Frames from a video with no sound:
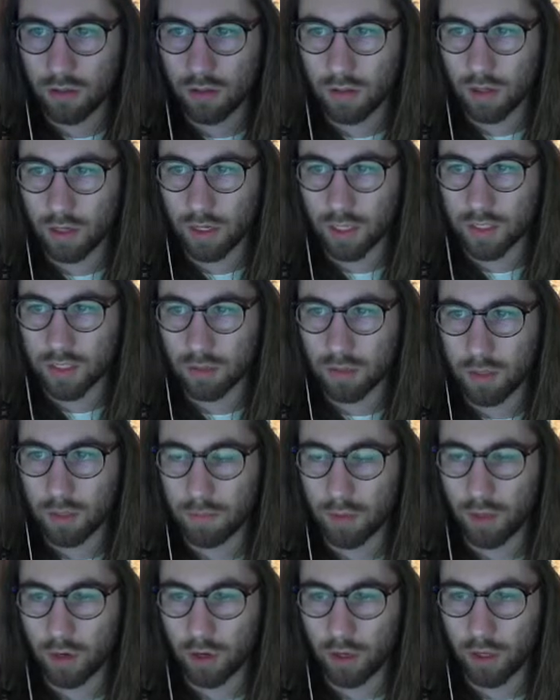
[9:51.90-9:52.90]
I guess some people
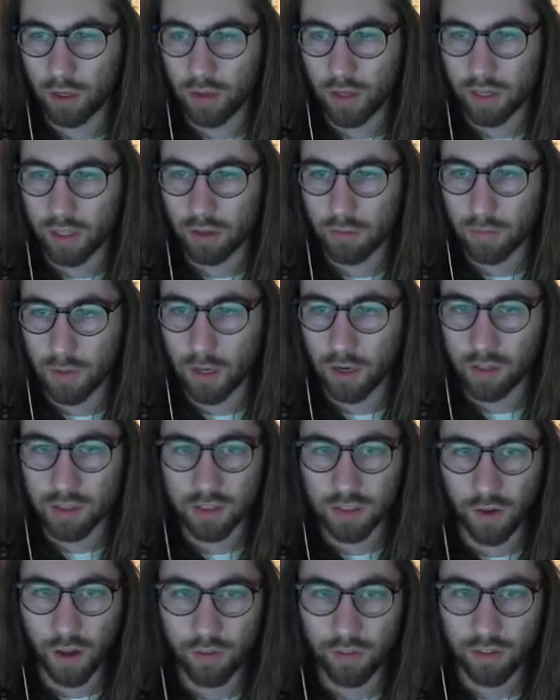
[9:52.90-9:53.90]
argue like the merits of
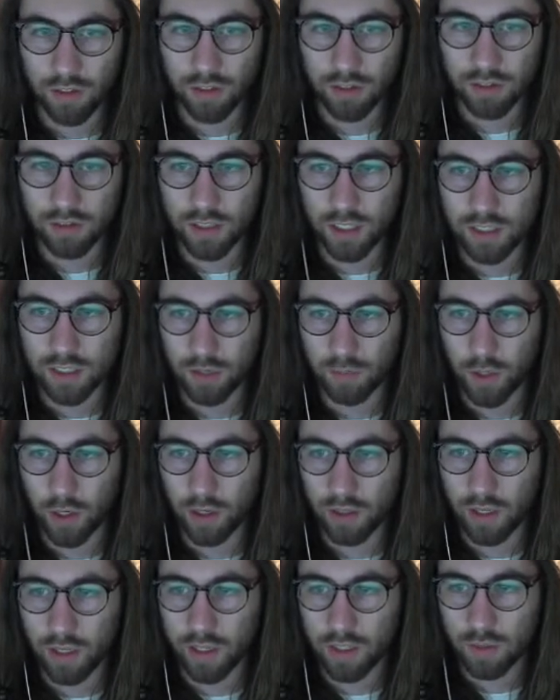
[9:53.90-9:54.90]
having daytime running
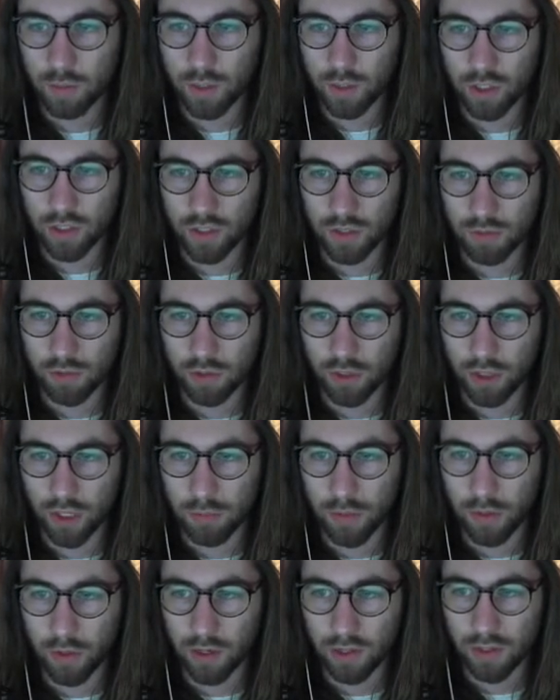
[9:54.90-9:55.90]
lights, which isn't really the
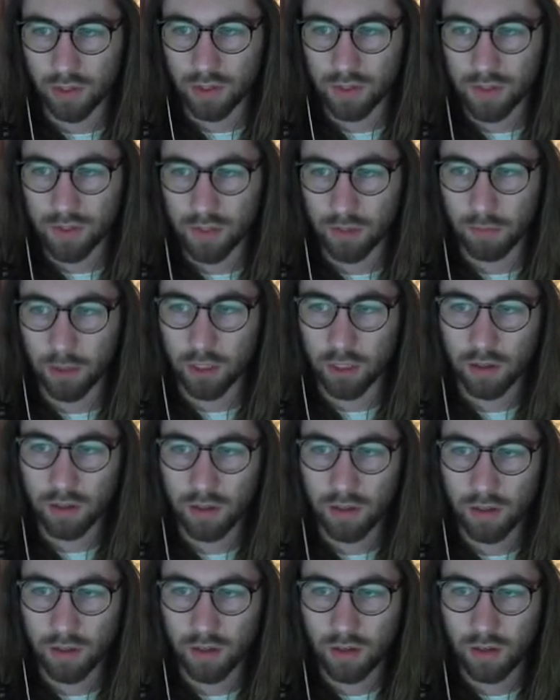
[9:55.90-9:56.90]
point of this. I mean,
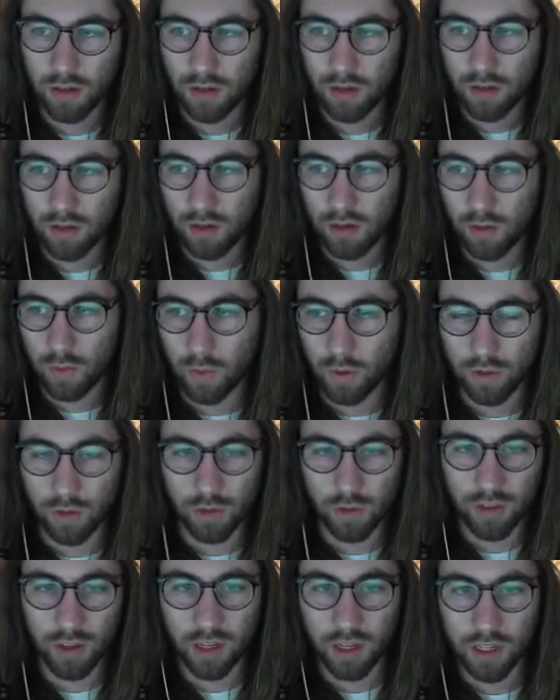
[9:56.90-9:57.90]
whether you
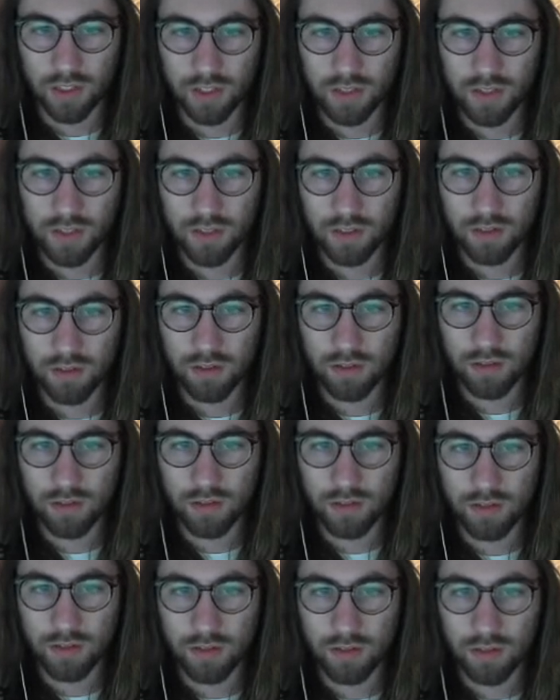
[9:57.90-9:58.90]
think it's
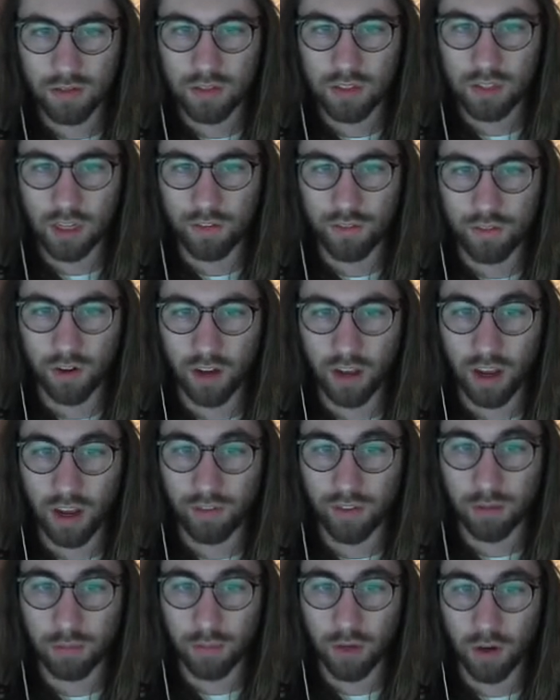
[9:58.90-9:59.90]
safer to have
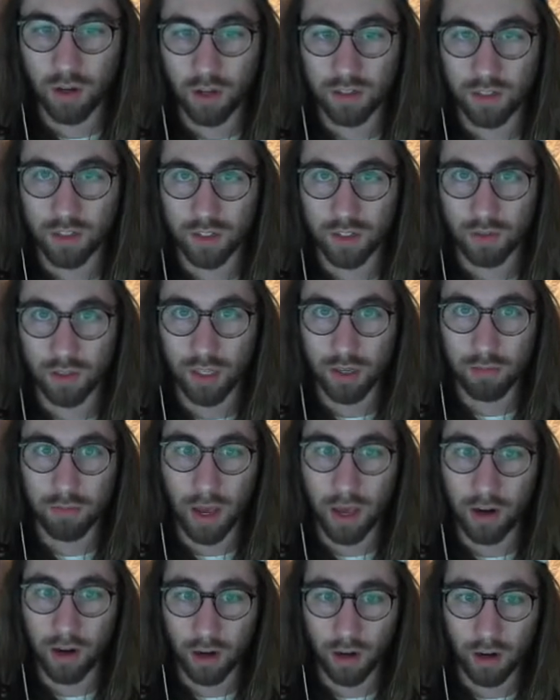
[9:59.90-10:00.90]
them or not doesn't really
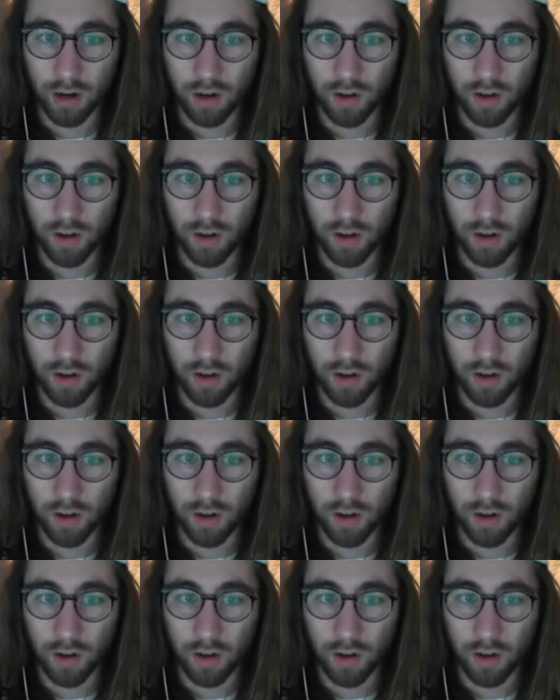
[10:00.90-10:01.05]
matter.